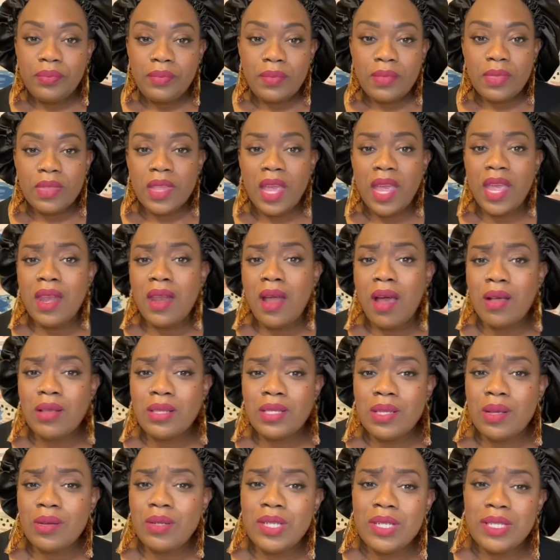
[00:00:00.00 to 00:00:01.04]
And
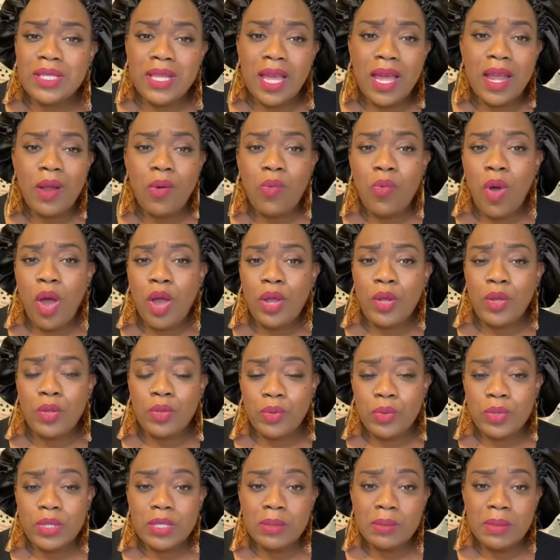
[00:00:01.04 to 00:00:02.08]
also just kind of walk you
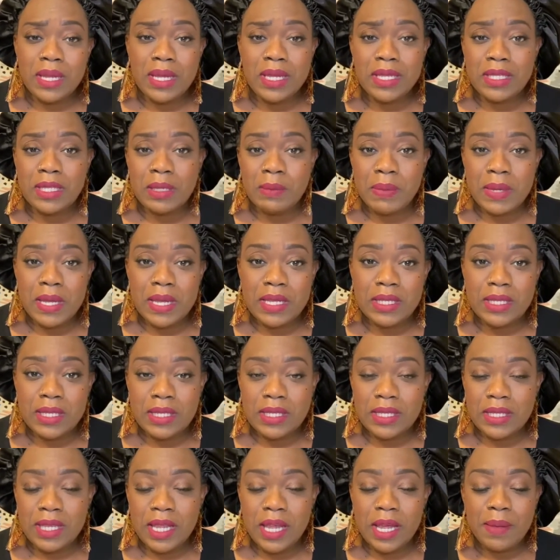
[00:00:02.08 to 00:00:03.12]
through some easy peasy
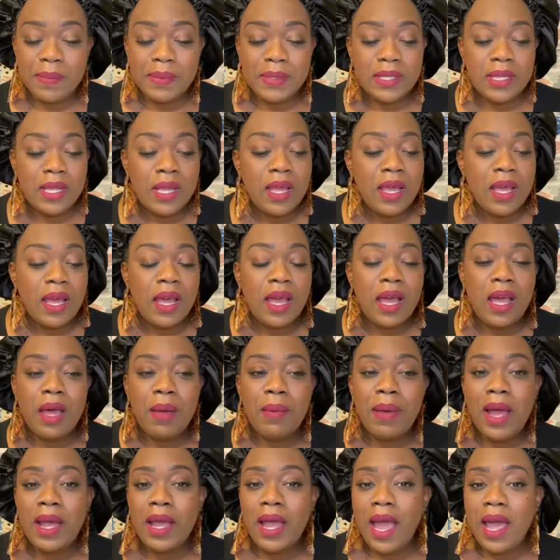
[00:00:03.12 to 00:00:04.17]
steps.
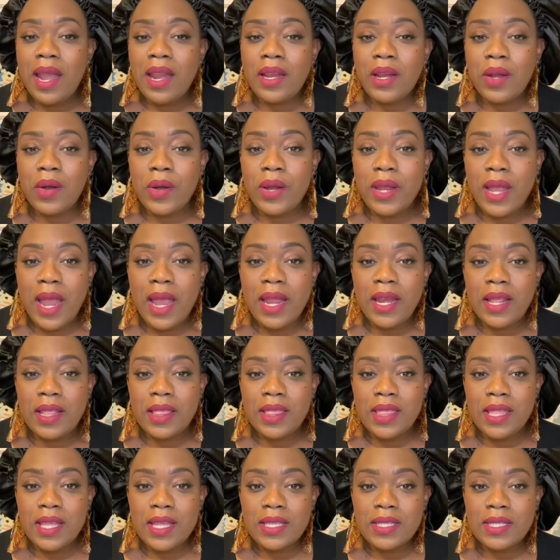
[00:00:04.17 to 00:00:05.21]
I kind of created
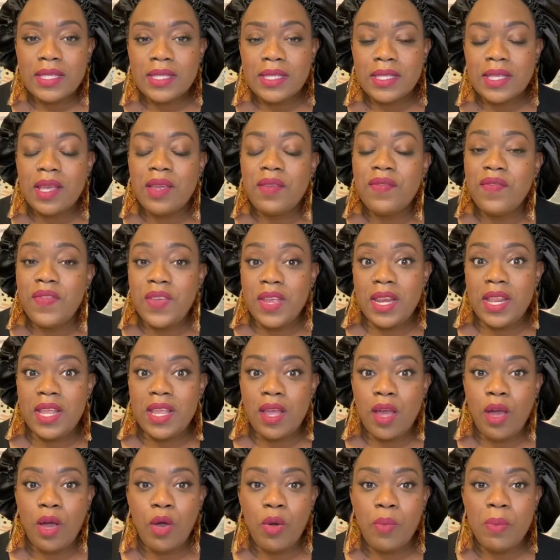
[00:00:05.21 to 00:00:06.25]
this
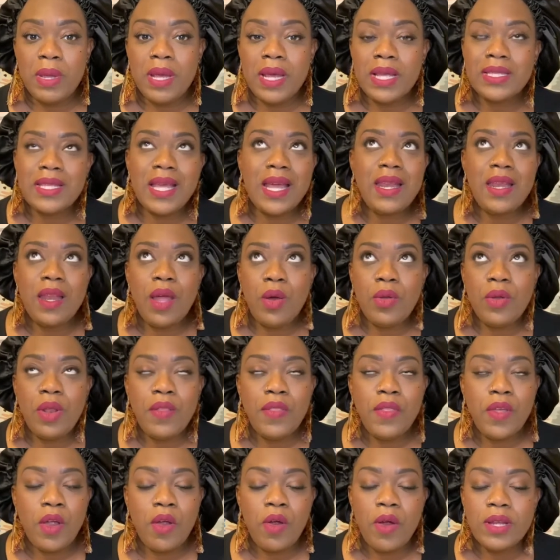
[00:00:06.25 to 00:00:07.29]
video because I know that
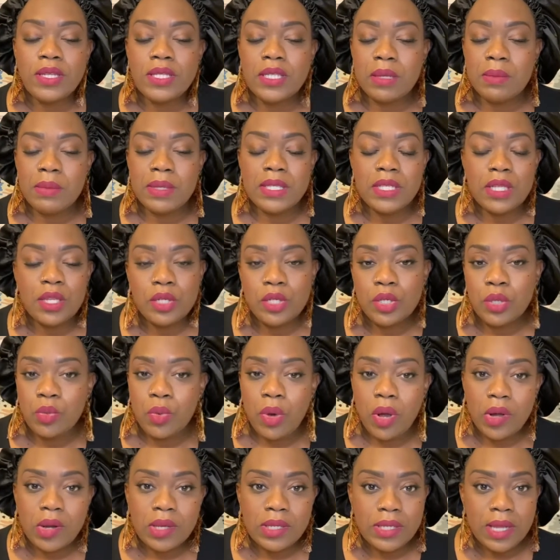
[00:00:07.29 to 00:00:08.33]
there are some essential
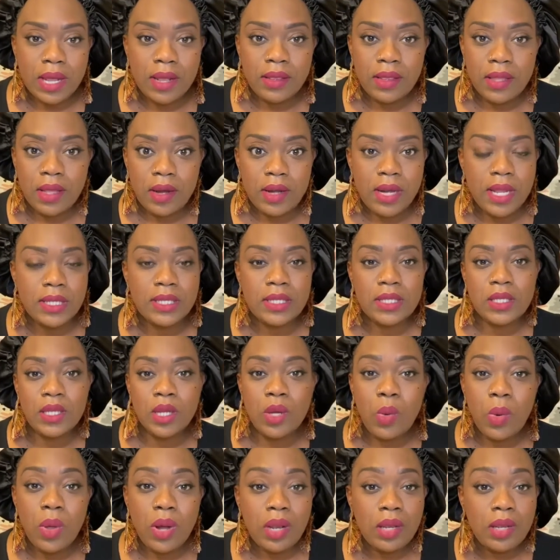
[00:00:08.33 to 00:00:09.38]
workers out there that still
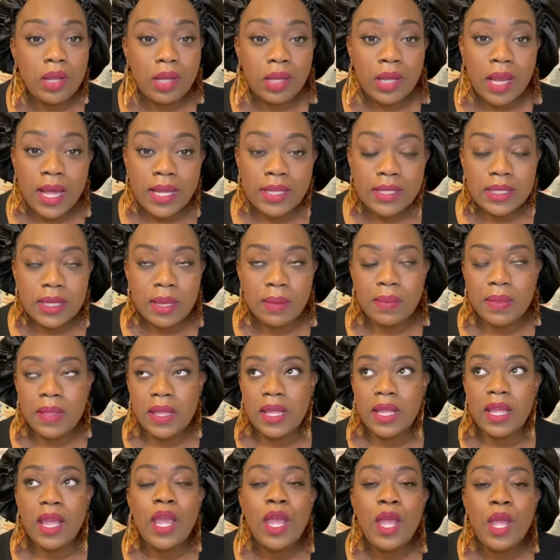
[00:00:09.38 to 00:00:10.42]
want to look like
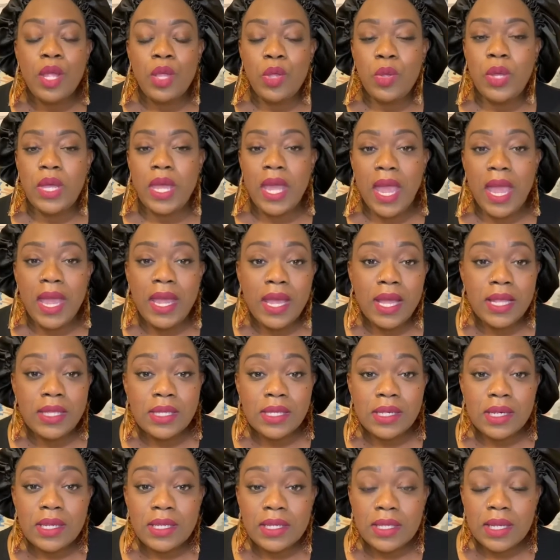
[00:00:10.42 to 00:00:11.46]
something. You can't get to
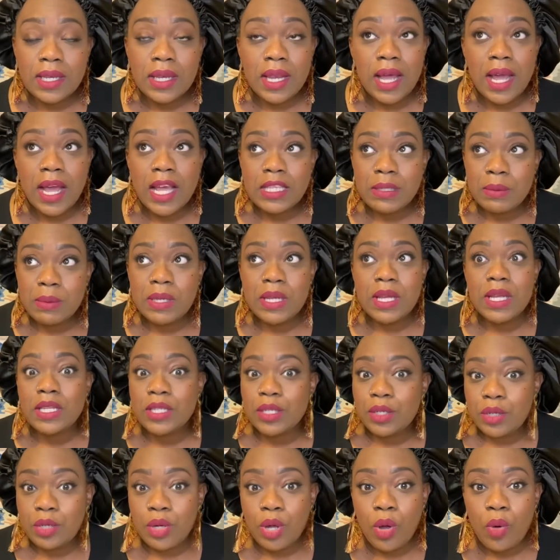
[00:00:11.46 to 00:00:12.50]
the salons because,
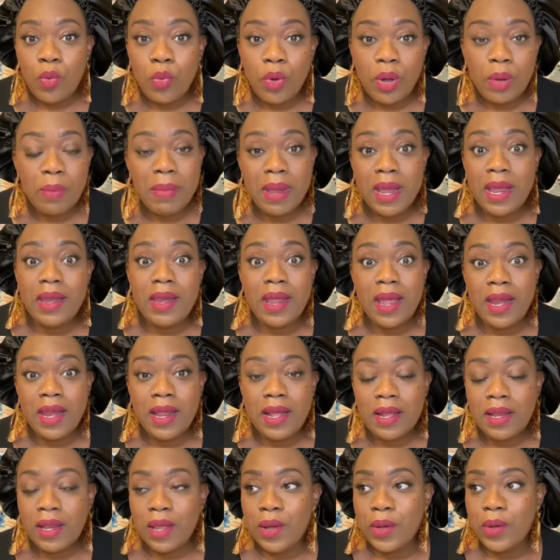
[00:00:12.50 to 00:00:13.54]
you know, we're mandated
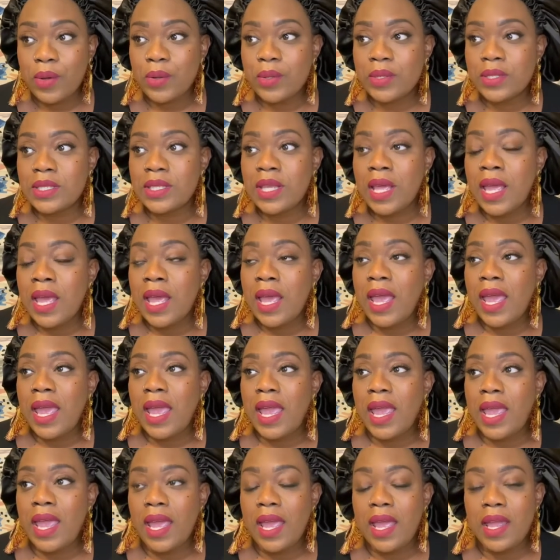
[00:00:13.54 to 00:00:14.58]
closed.
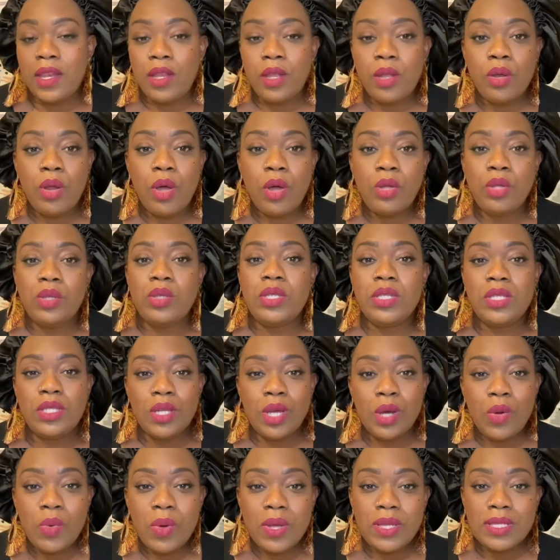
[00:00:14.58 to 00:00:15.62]
And, you know, you
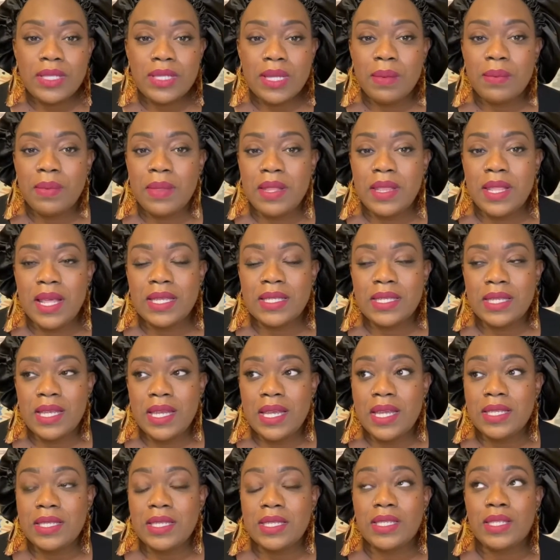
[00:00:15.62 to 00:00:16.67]
still want something that's
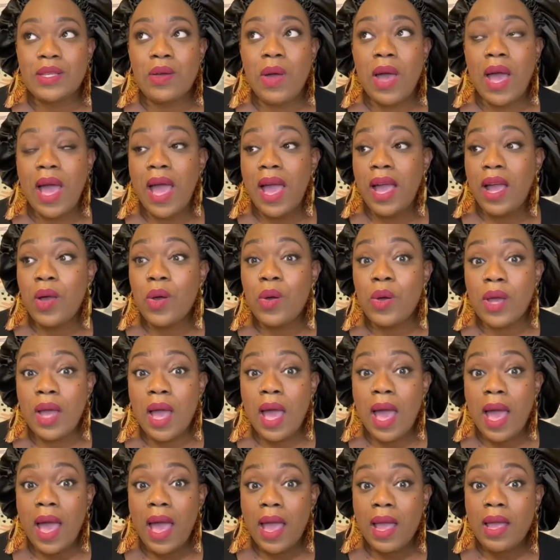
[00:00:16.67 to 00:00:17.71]
easy. So
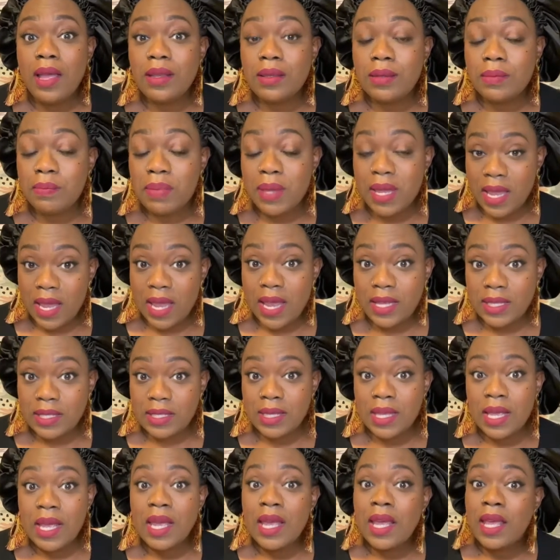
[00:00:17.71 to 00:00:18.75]
I picked
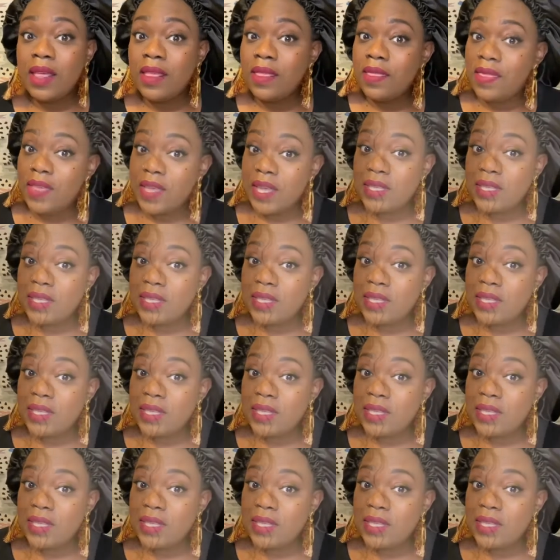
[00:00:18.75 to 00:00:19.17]
this